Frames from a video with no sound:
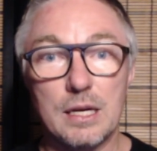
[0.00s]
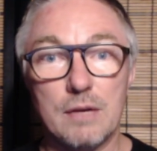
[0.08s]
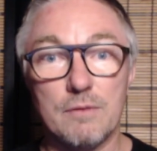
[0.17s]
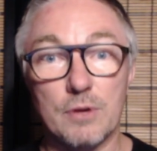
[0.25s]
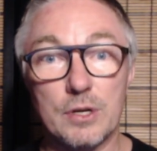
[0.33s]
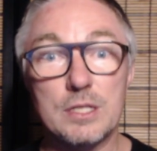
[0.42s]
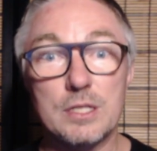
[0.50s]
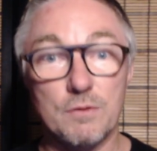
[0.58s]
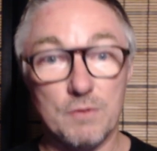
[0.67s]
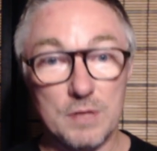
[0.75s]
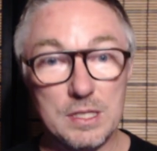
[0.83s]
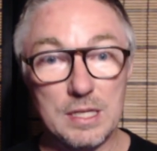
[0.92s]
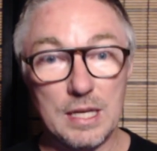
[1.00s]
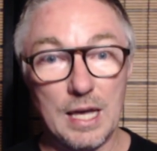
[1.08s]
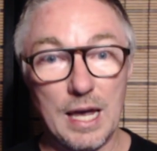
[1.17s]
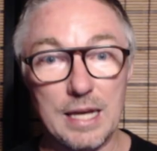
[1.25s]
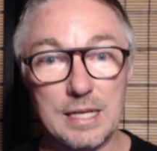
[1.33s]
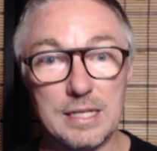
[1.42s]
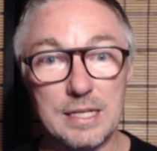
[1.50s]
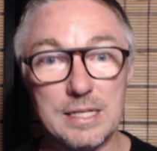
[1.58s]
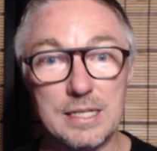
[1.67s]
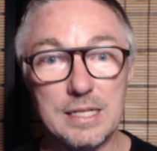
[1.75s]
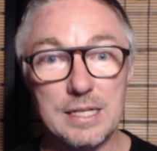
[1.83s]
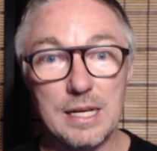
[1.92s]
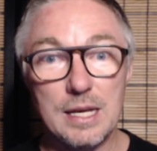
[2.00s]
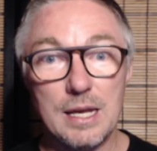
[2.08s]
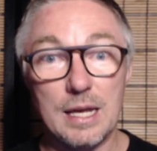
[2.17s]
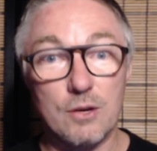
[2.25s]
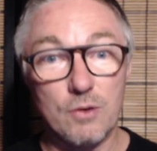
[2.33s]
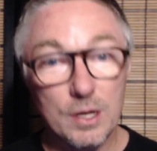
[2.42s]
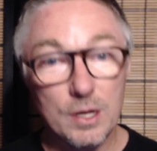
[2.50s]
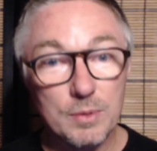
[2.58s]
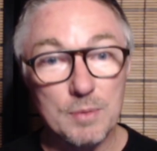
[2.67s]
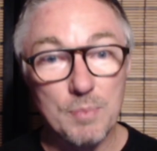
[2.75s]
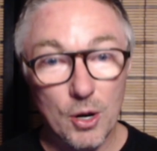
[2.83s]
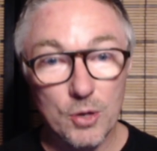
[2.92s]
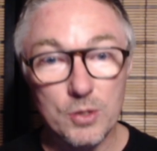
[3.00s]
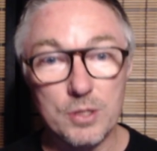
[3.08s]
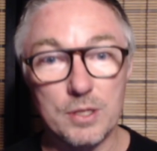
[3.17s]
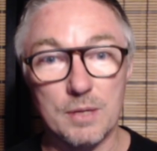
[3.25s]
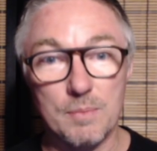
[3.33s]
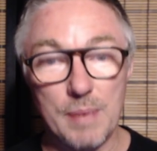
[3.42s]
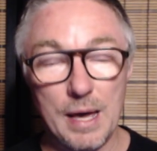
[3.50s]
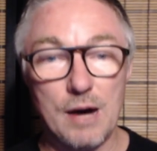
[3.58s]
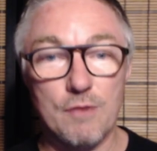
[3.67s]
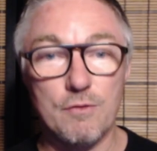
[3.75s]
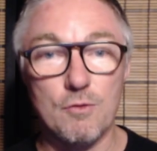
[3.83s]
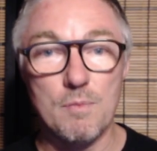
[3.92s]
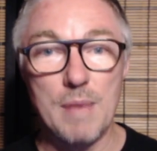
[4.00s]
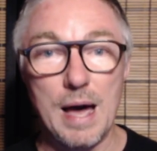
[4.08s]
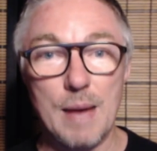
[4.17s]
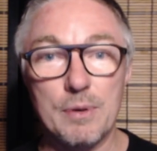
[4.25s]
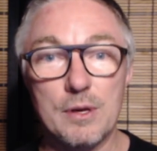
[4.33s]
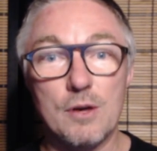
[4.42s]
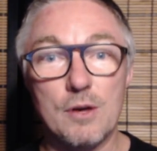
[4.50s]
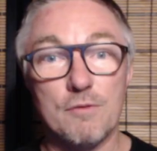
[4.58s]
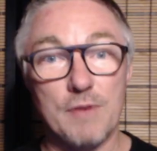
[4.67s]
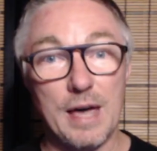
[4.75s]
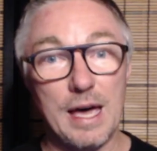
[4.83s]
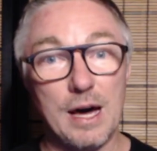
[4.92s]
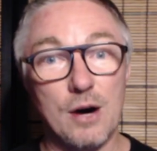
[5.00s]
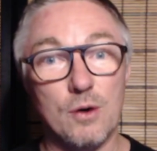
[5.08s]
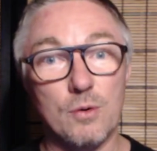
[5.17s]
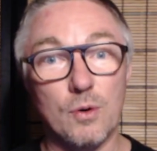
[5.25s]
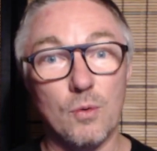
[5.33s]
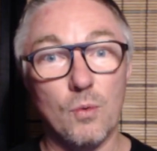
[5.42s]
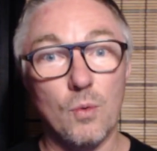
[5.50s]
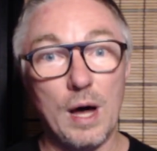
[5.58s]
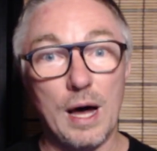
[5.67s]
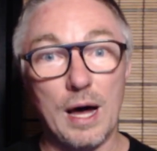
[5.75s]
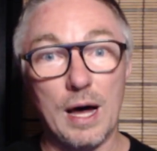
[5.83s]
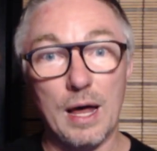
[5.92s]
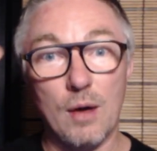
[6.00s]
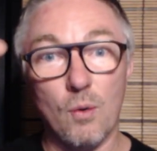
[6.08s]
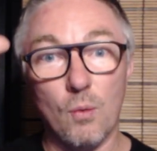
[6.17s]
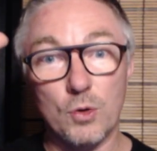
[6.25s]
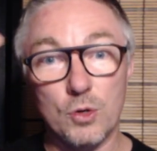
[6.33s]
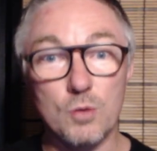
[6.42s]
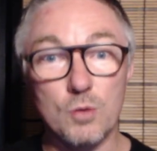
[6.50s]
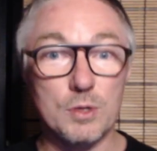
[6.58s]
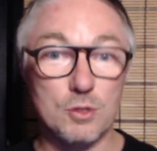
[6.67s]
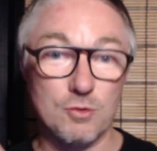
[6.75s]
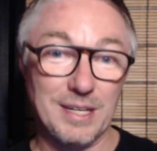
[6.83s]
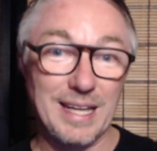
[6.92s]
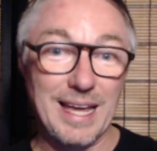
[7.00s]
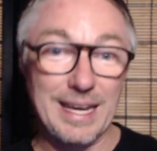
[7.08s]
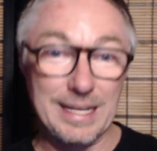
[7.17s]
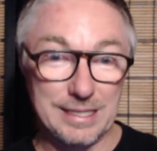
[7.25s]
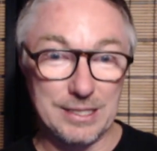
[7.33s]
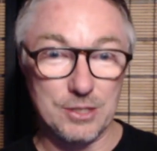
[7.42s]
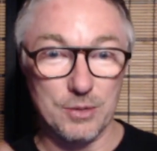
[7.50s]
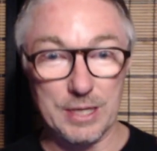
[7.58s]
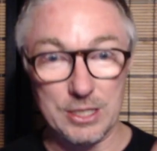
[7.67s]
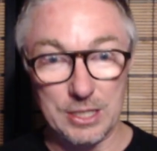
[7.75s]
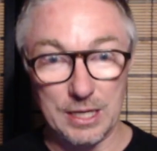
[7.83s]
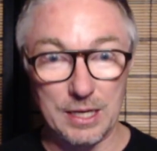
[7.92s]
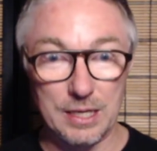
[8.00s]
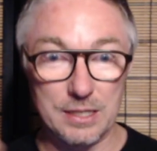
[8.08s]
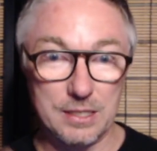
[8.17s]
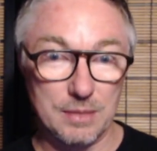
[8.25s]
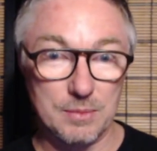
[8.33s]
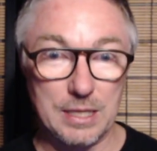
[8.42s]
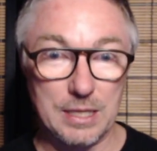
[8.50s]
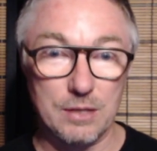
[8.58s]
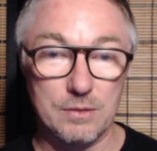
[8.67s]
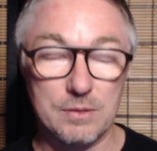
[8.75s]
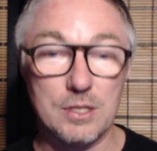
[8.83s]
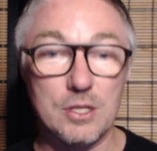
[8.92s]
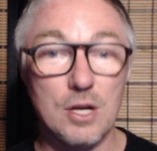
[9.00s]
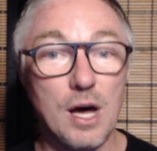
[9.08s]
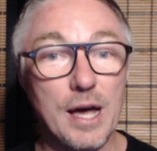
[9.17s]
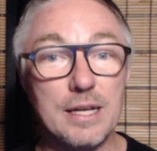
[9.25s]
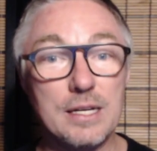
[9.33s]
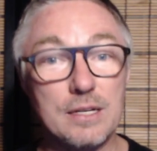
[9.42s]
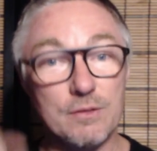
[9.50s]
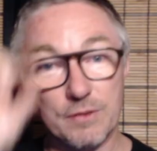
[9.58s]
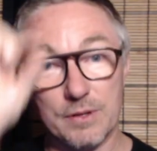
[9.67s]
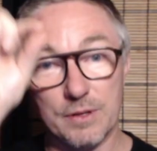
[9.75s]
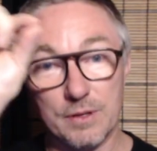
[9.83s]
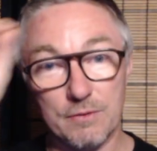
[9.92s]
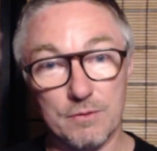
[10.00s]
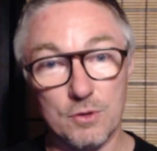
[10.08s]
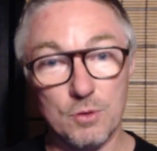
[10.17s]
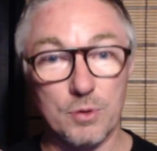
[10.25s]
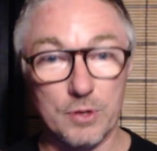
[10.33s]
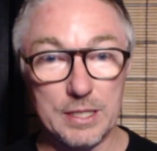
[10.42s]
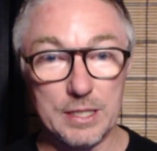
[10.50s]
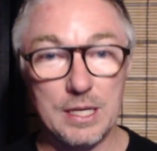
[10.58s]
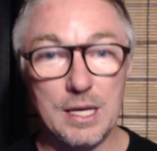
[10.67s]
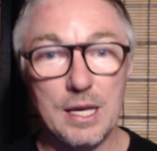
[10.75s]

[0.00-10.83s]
very sophisticated, incredibly potent and powerful map for how humans relate to each other and to themselves. 9 different viewpoints.